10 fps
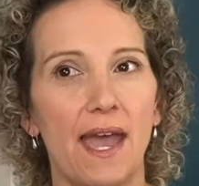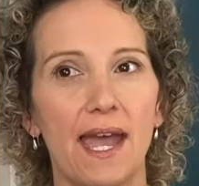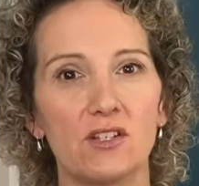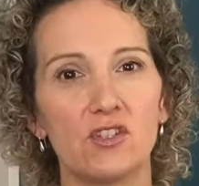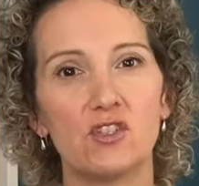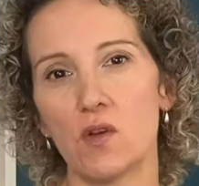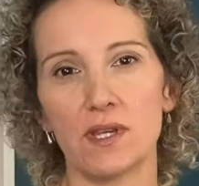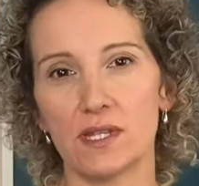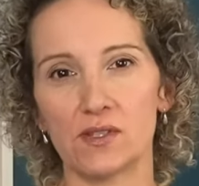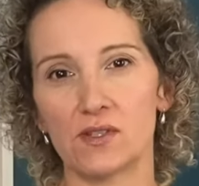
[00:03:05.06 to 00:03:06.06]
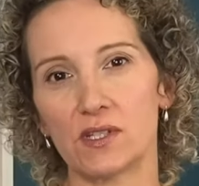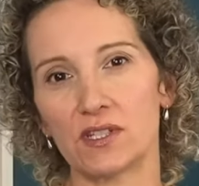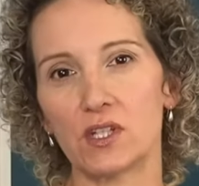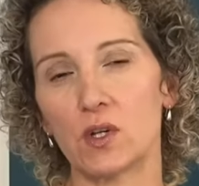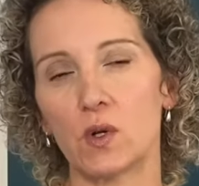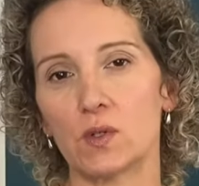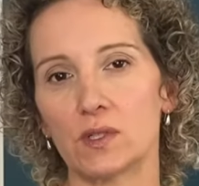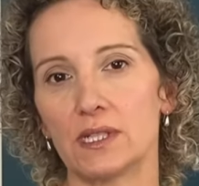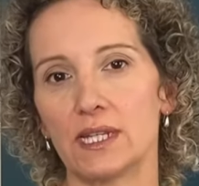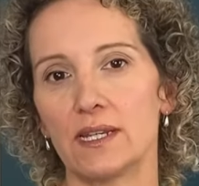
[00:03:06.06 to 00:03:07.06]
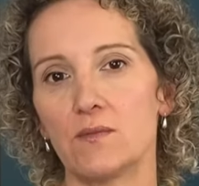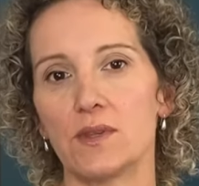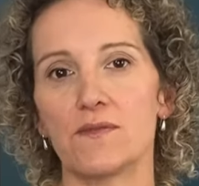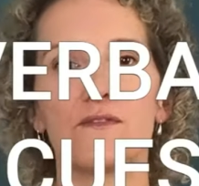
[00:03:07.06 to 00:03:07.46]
highly relevant topics that all